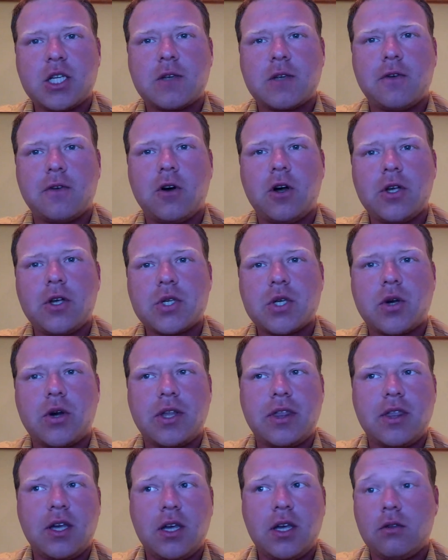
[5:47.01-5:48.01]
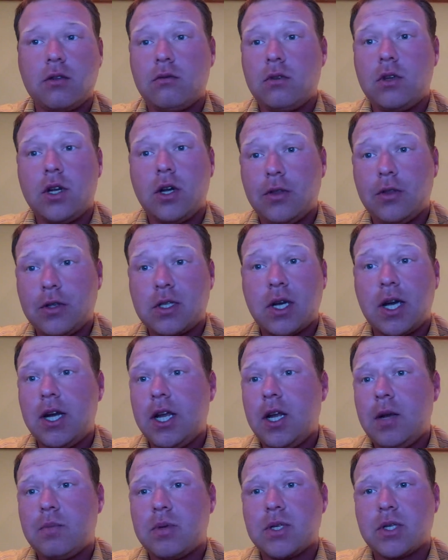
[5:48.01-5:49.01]
So I think, the tight end
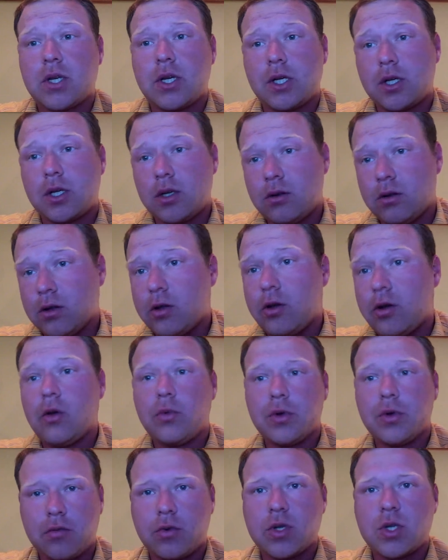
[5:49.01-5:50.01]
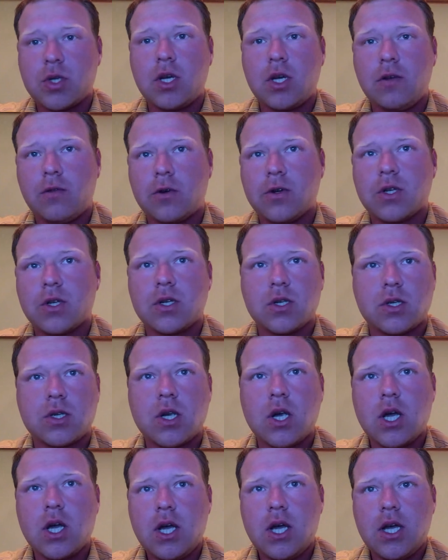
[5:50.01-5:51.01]
position along with the receivers
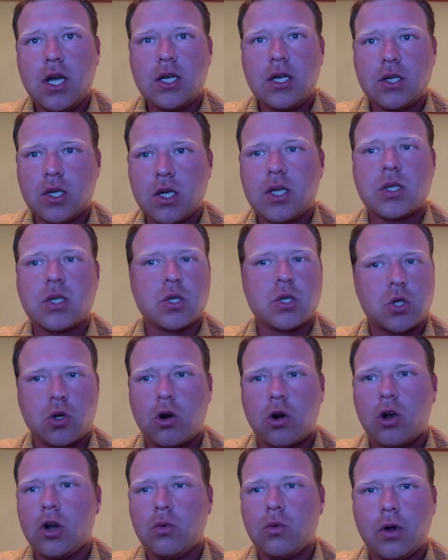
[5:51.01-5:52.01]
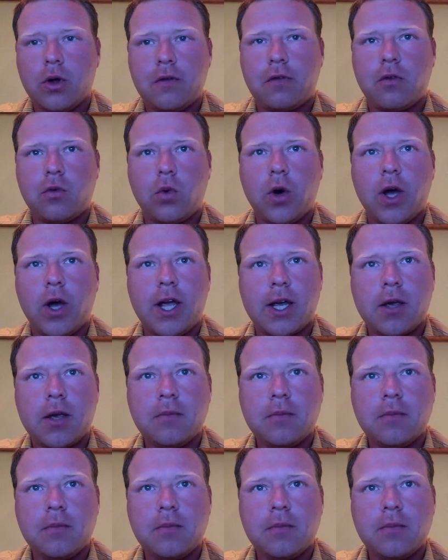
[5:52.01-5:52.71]
is a strong one for Wake.